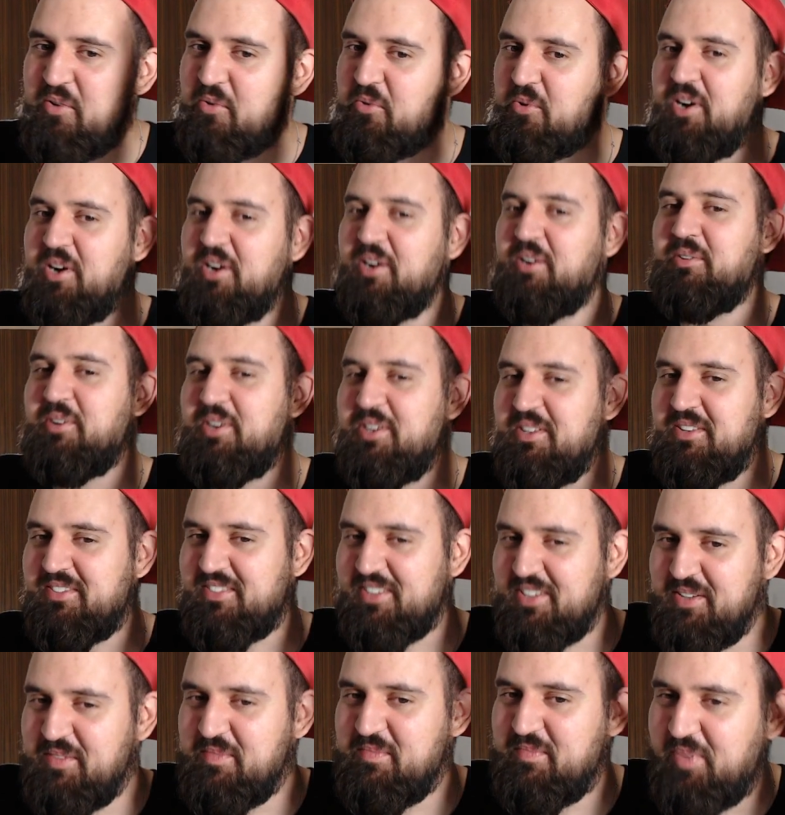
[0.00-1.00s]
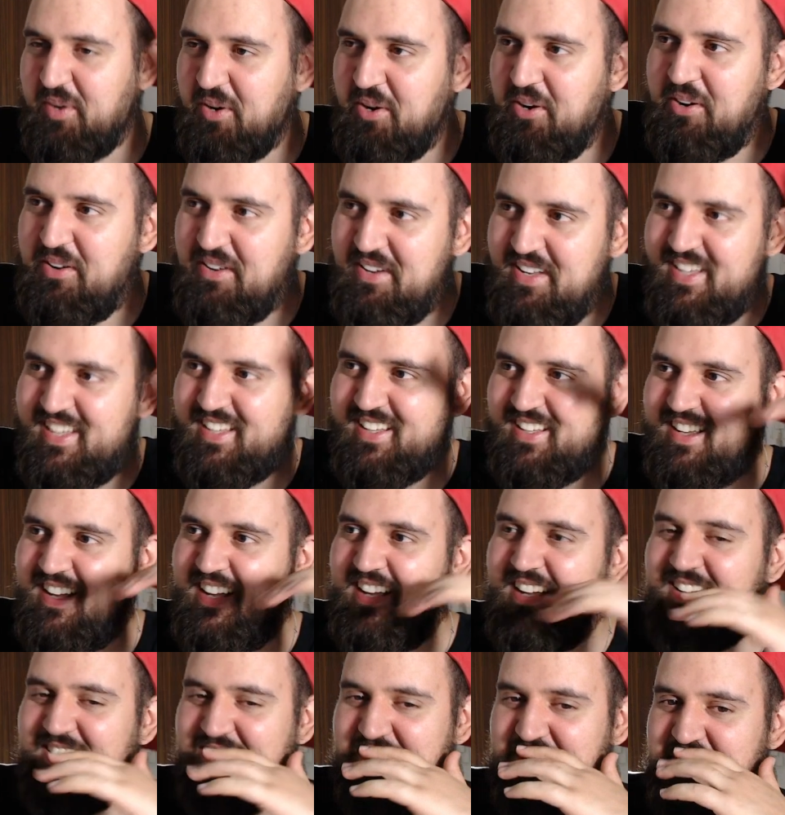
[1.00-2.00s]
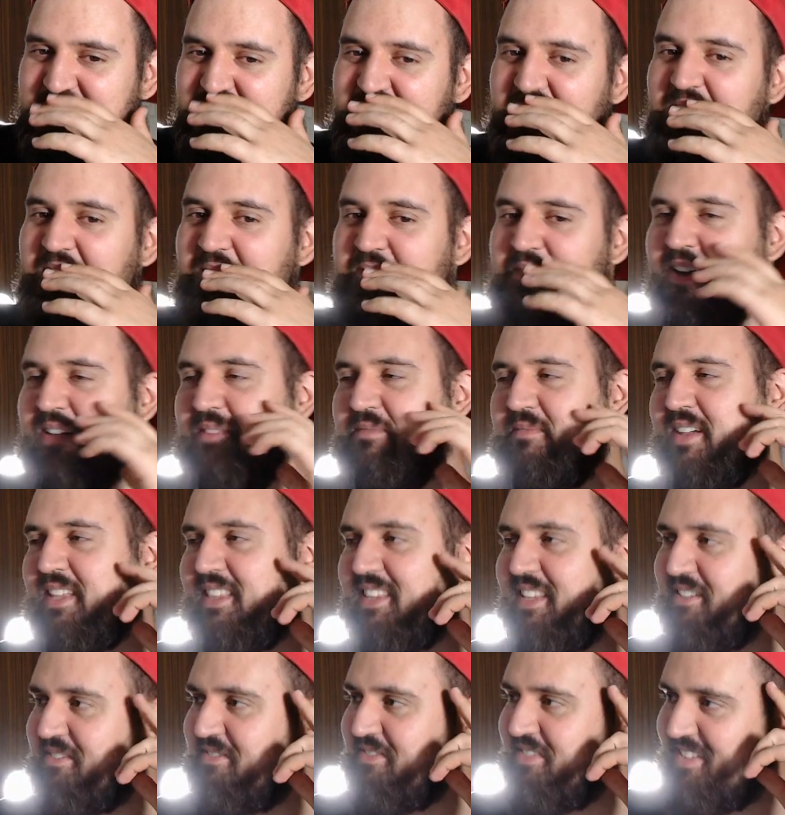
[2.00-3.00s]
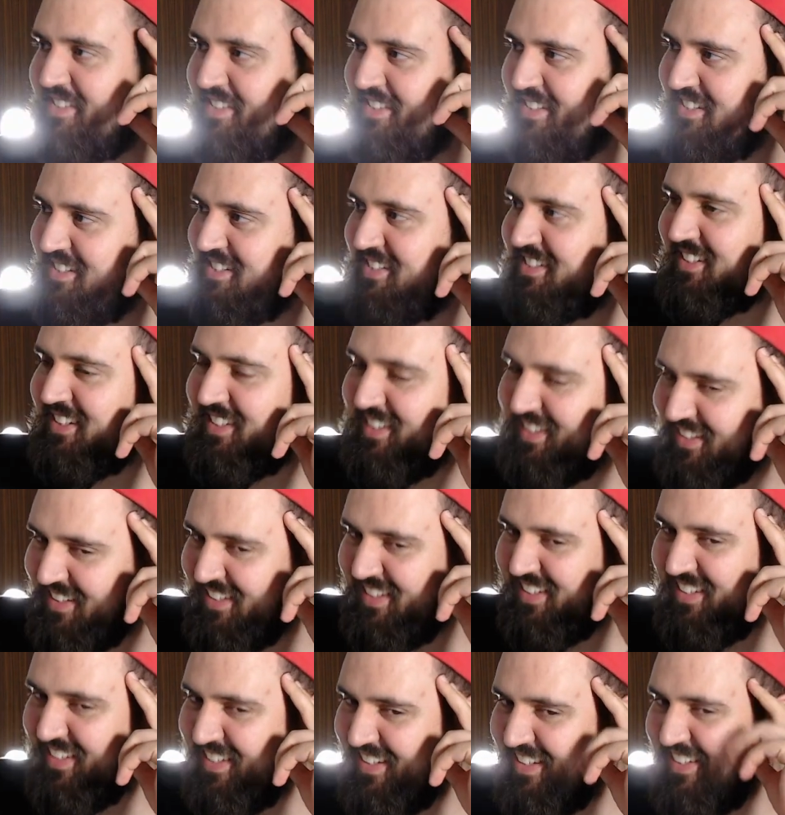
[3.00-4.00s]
was a boring German metaphysician?